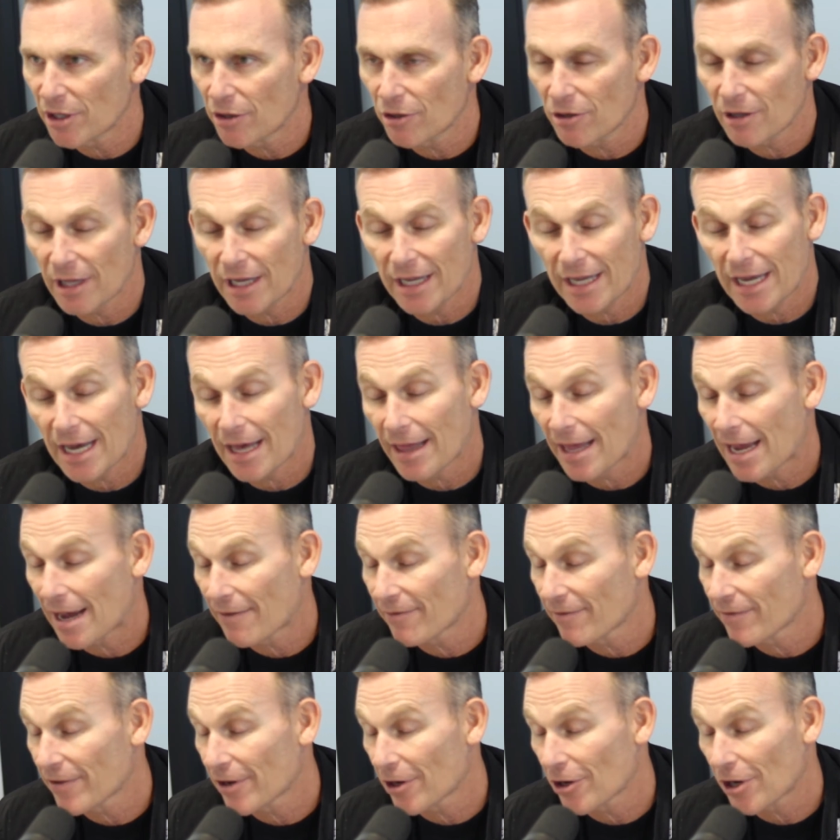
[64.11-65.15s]
what do you mean? They're like, yeah,
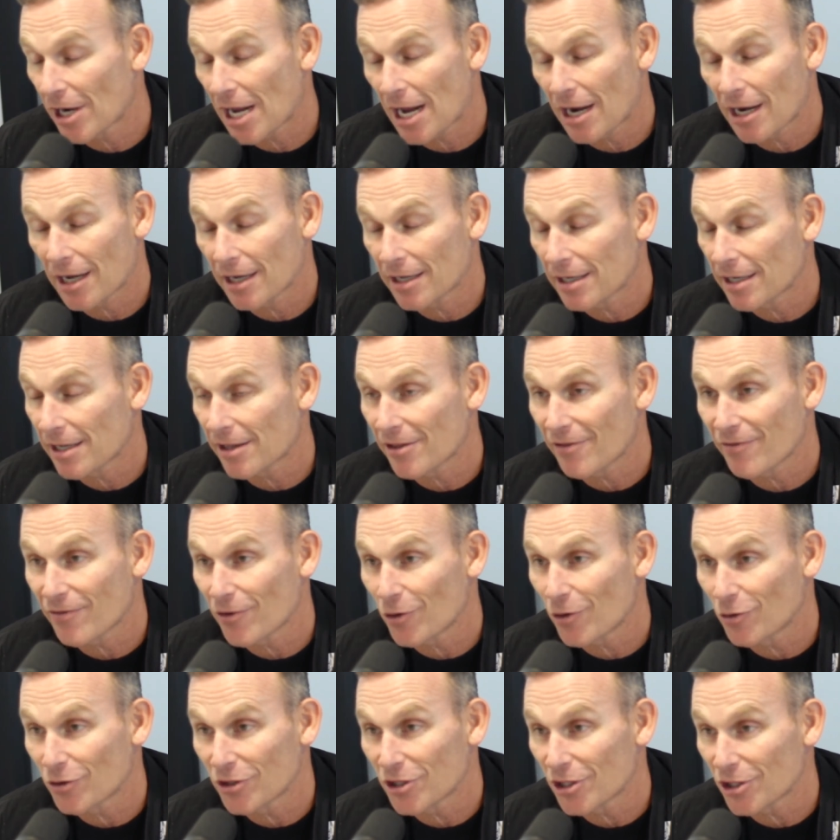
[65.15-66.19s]
they haven't figured out how to get
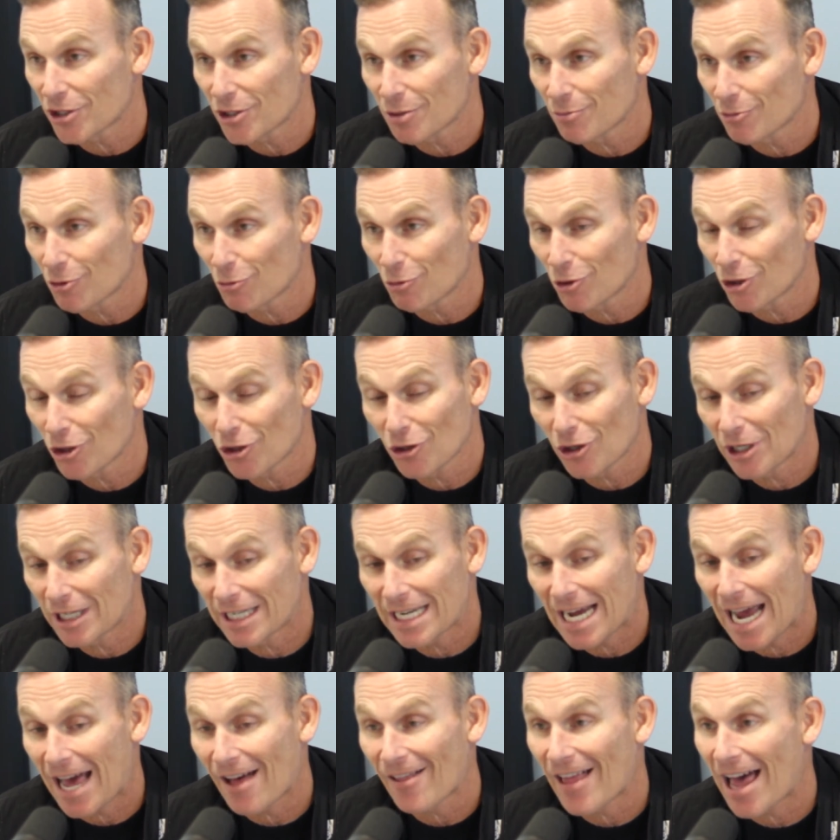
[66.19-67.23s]
the phone system to work. You
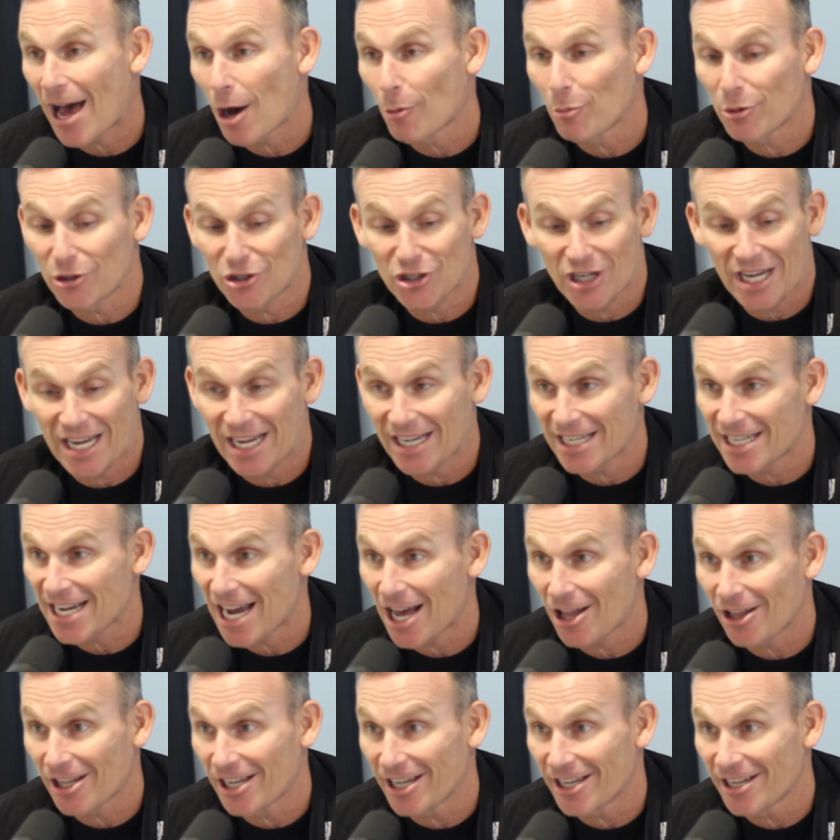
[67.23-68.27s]
can dial out, but you
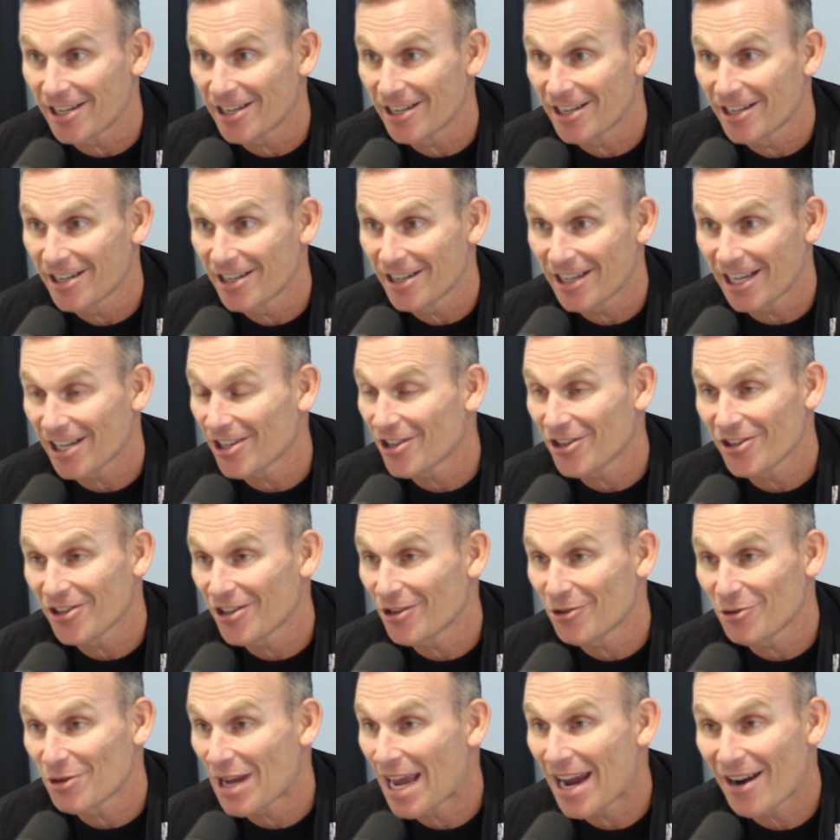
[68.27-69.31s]
can't dial in. Like
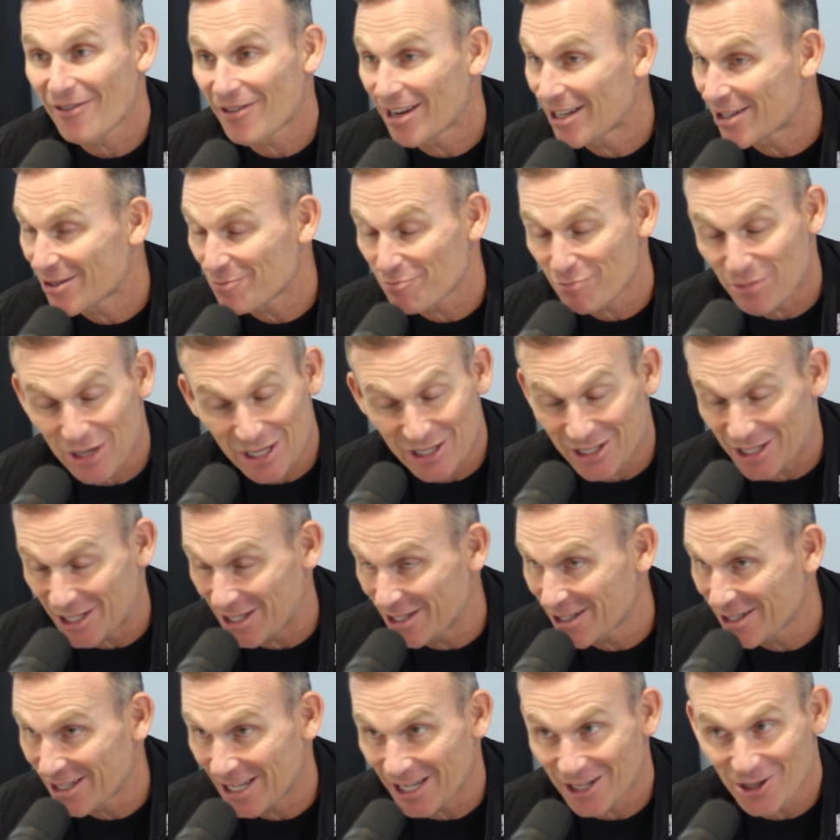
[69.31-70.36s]
it's
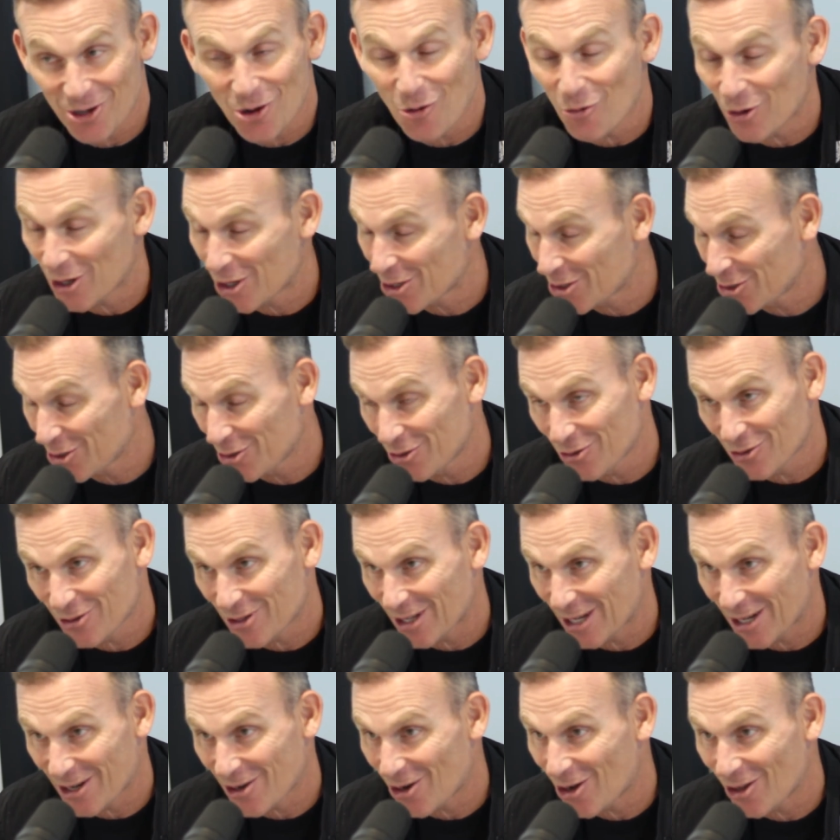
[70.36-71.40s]
busy. Like no one
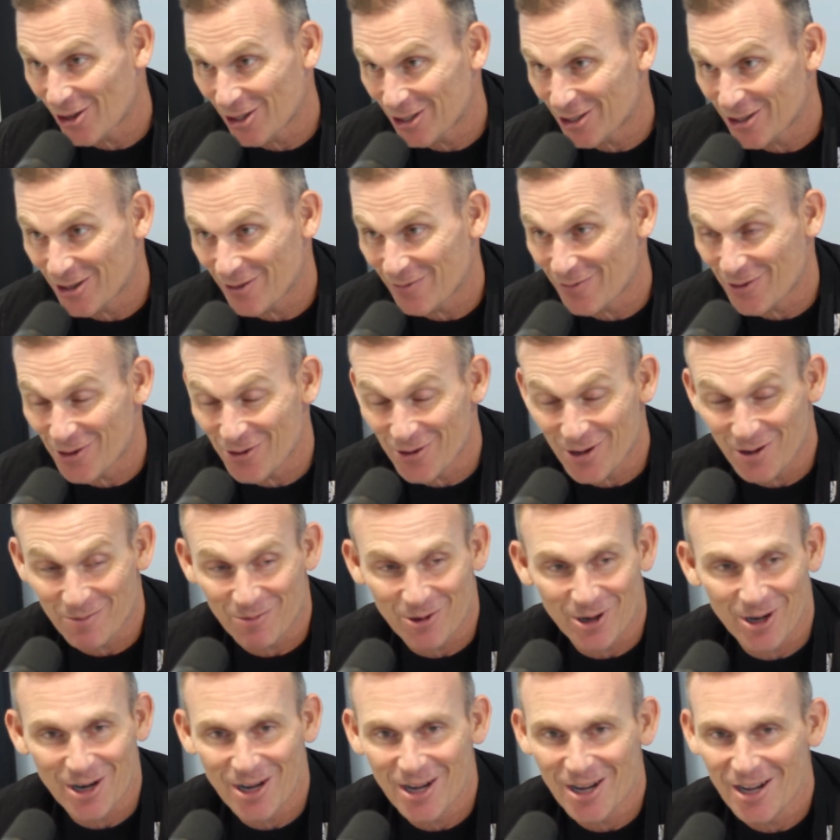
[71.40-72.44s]
can call into the phone
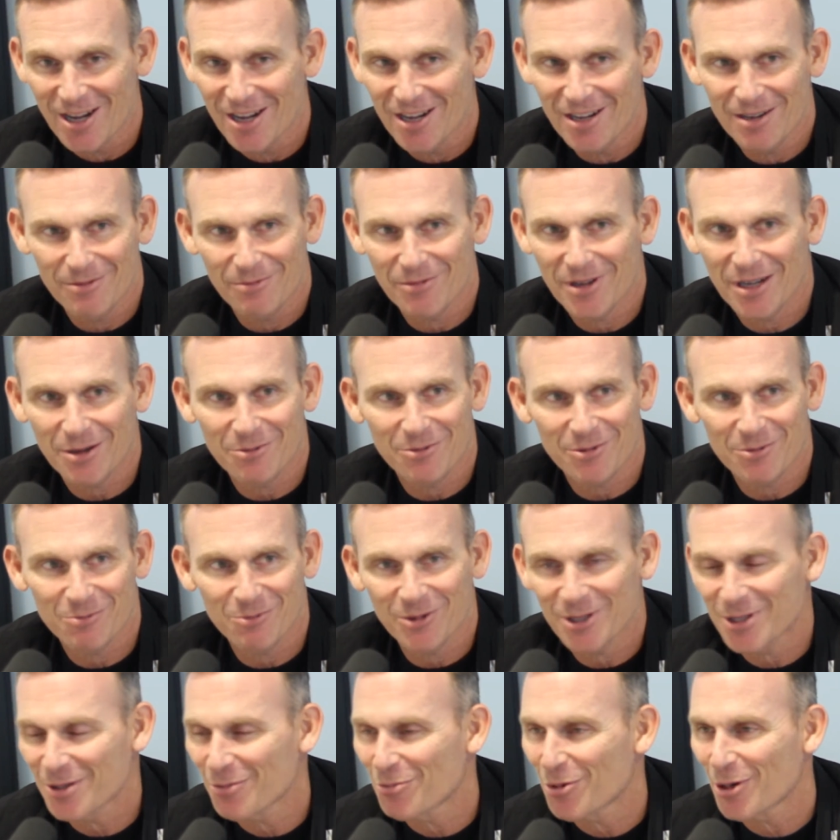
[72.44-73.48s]
number. I'm like,
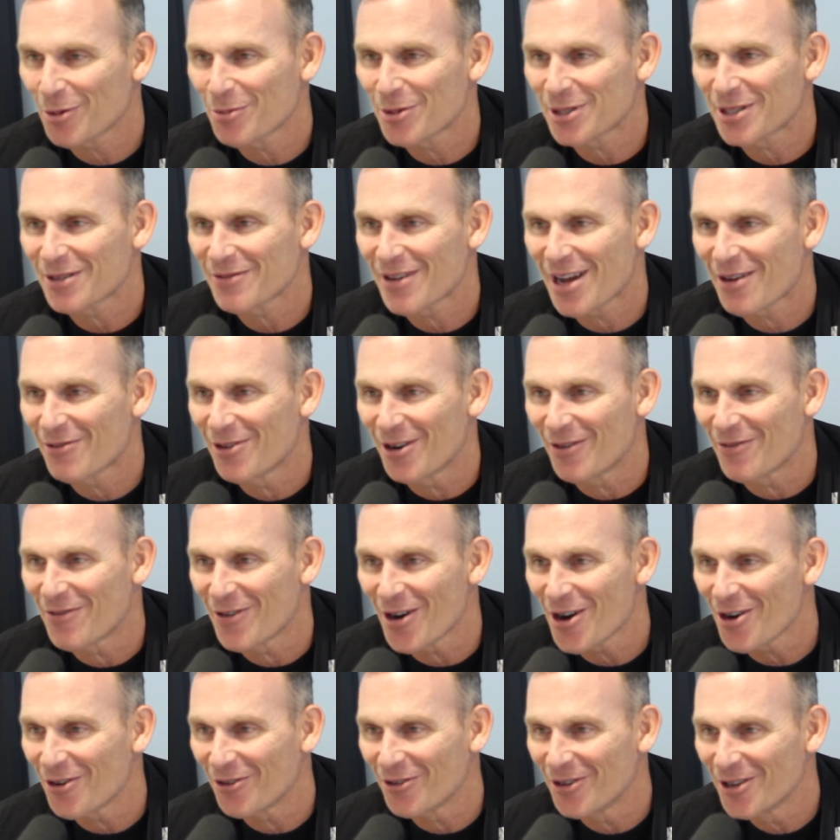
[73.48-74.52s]
well, what's the purpose of having
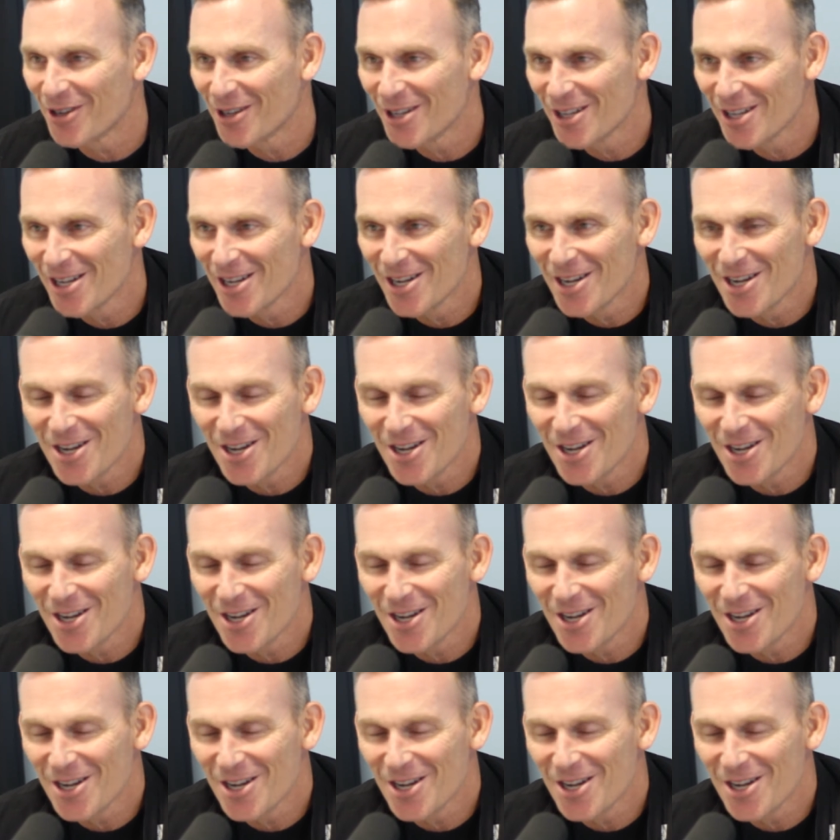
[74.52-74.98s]
a phone?